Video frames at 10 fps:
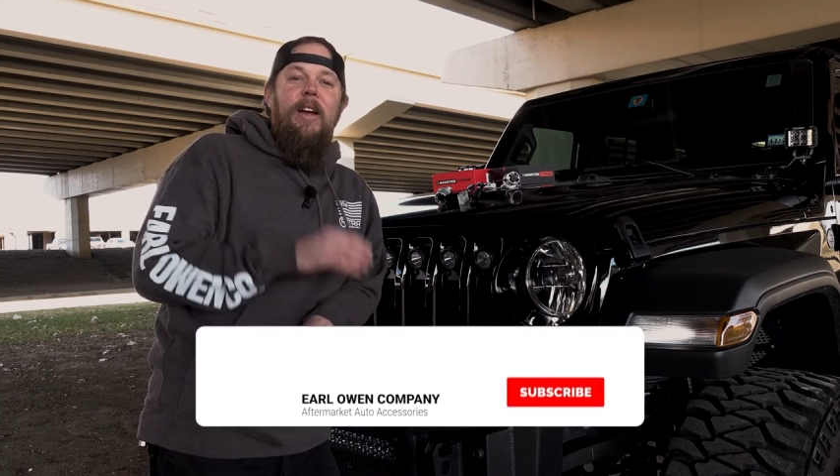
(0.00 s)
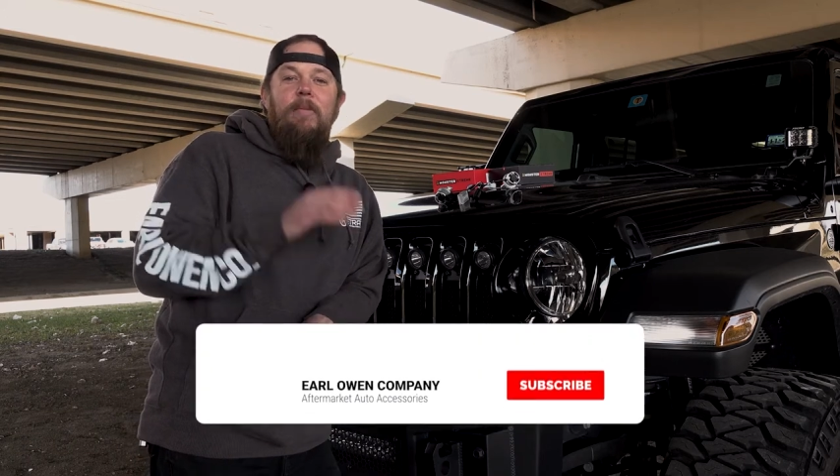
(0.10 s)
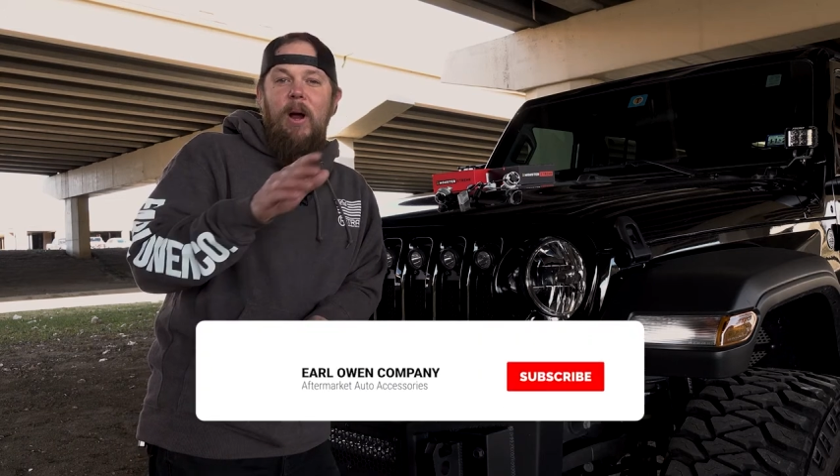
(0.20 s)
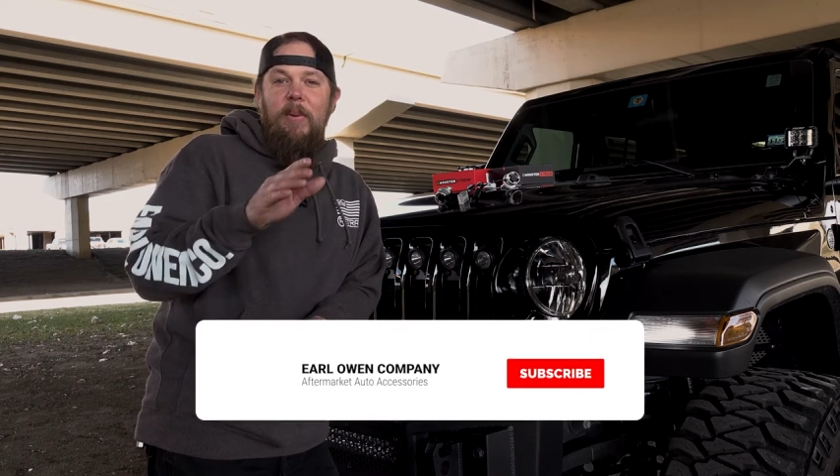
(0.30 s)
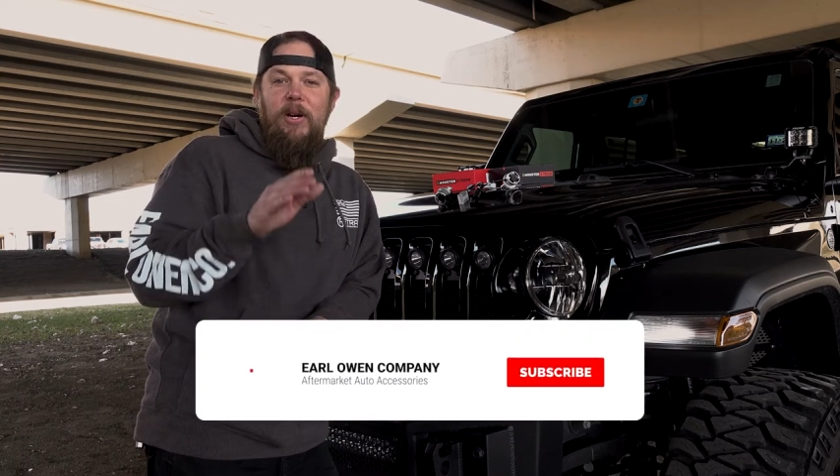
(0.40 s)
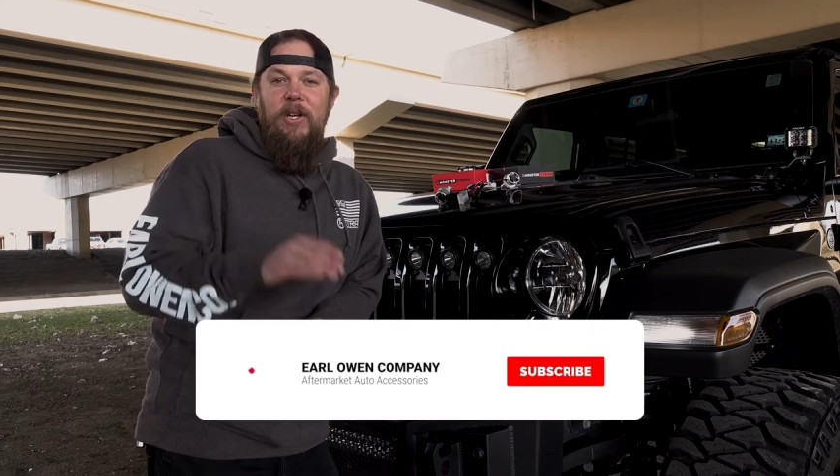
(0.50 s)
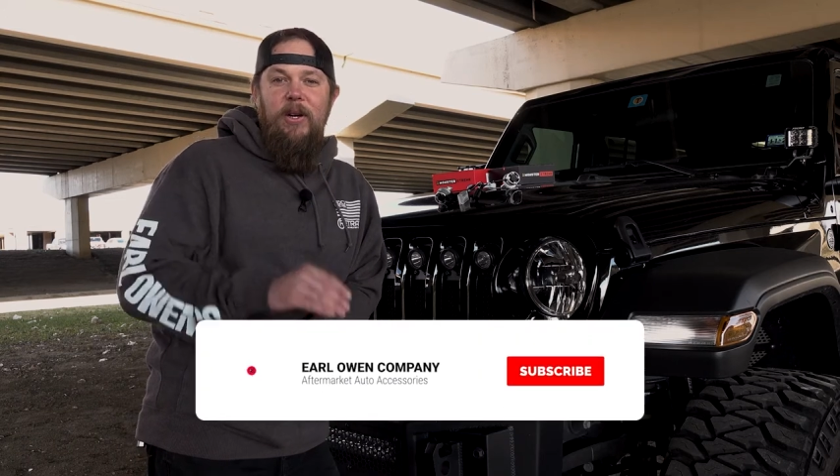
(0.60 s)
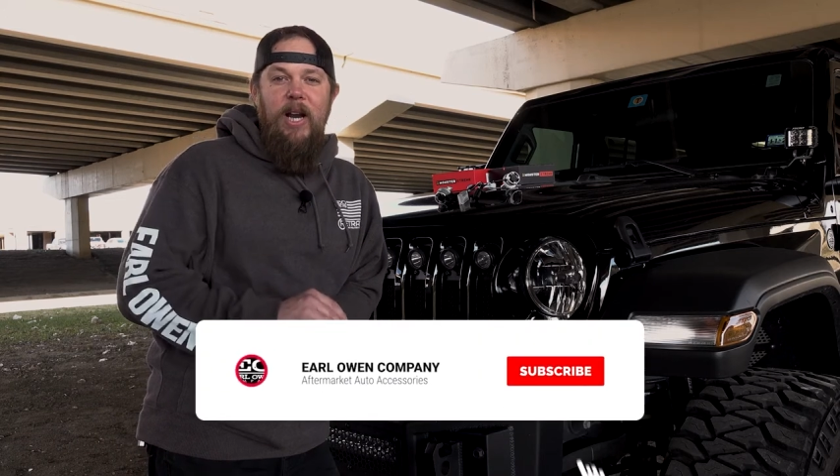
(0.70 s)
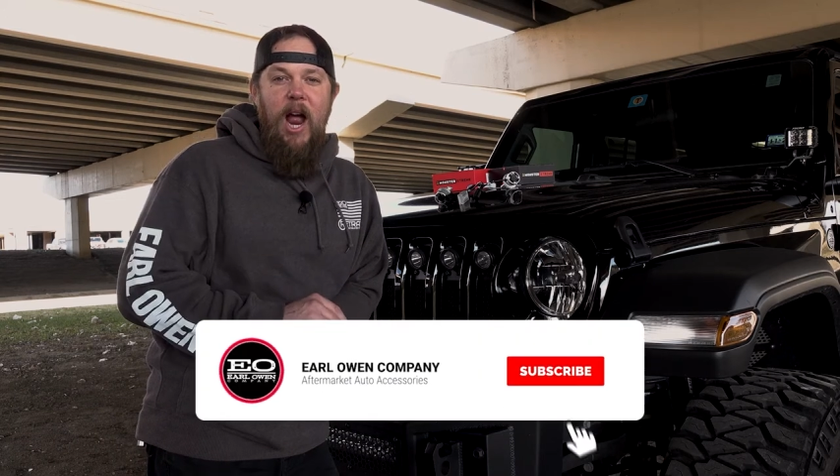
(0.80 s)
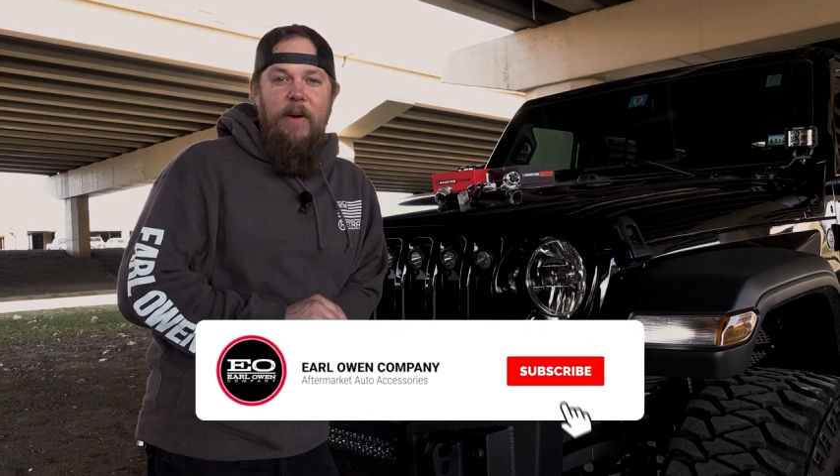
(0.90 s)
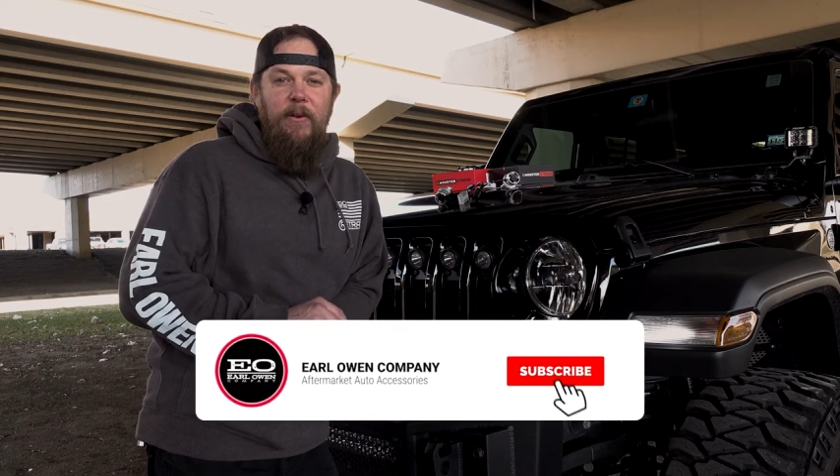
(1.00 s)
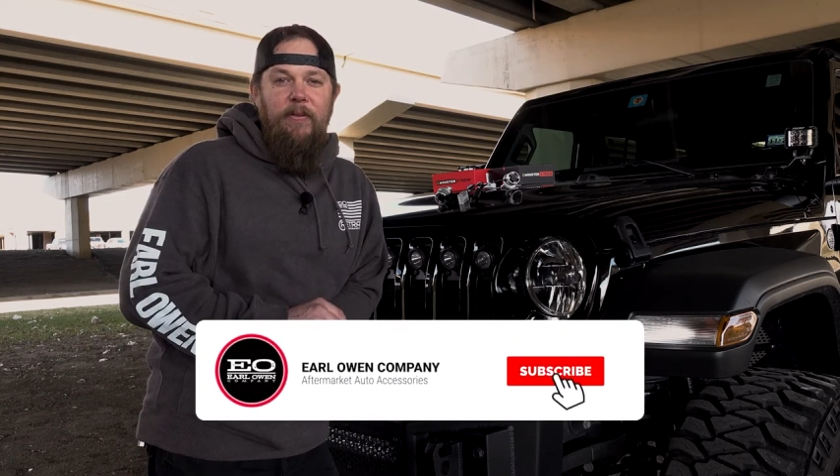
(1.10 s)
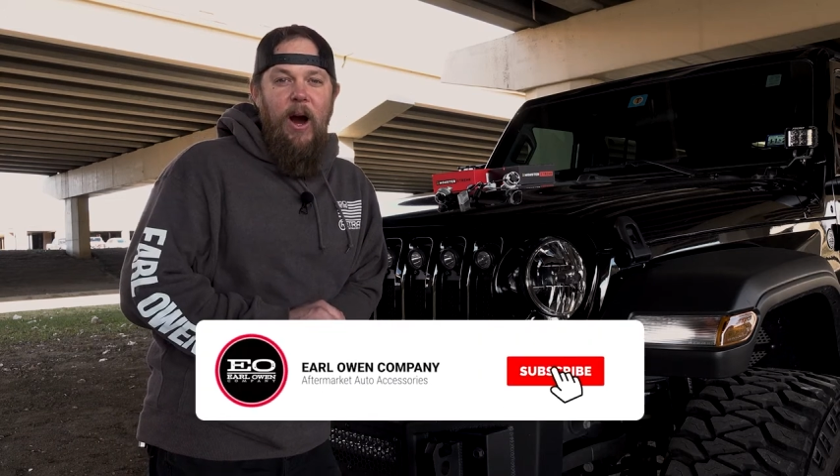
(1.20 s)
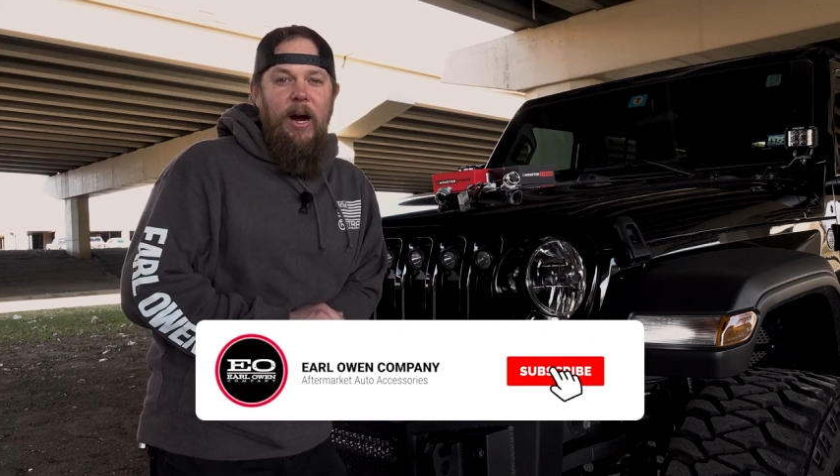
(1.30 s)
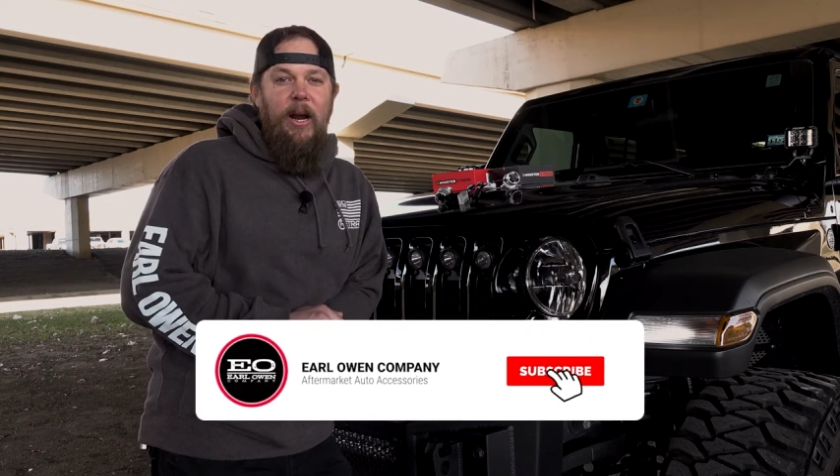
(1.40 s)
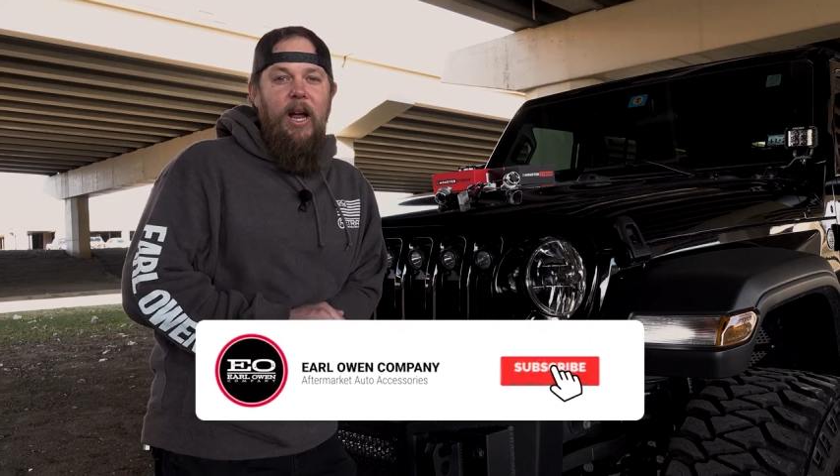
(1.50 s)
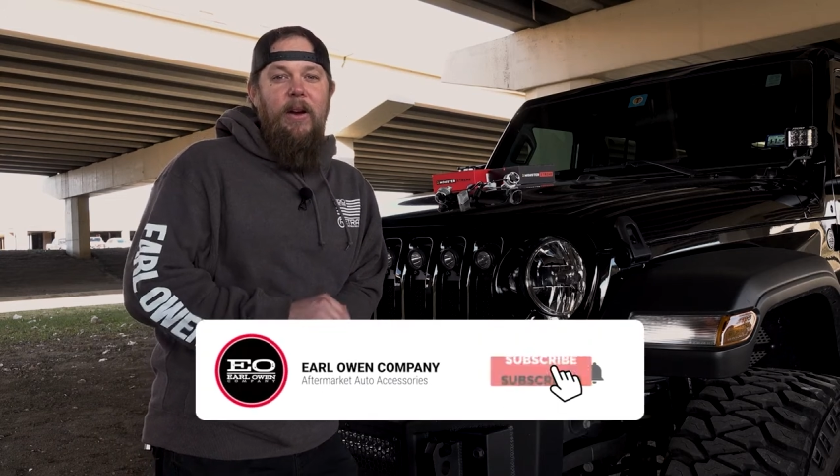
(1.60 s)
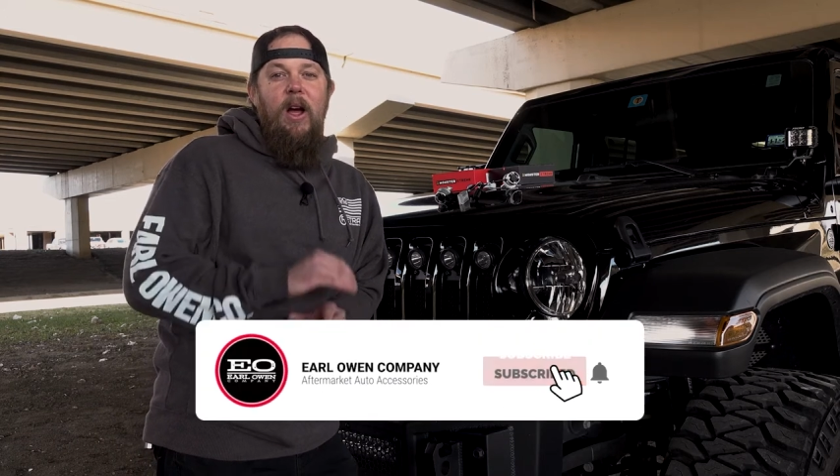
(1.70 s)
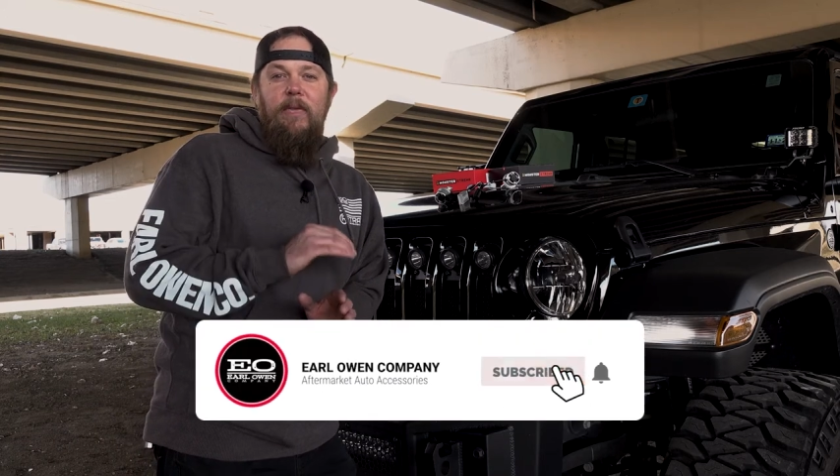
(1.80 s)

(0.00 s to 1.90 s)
Remember to tune in every Friday